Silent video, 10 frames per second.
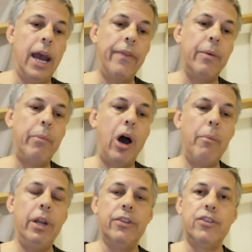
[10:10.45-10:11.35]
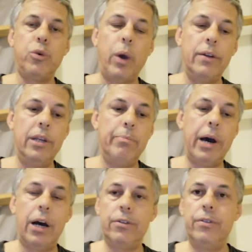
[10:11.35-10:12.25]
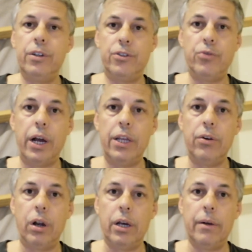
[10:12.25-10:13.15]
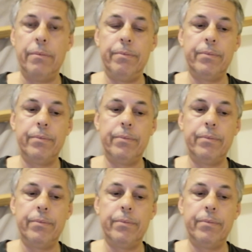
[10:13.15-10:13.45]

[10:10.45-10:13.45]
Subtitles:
At the moment, it's 20 baht to the Australian dollar.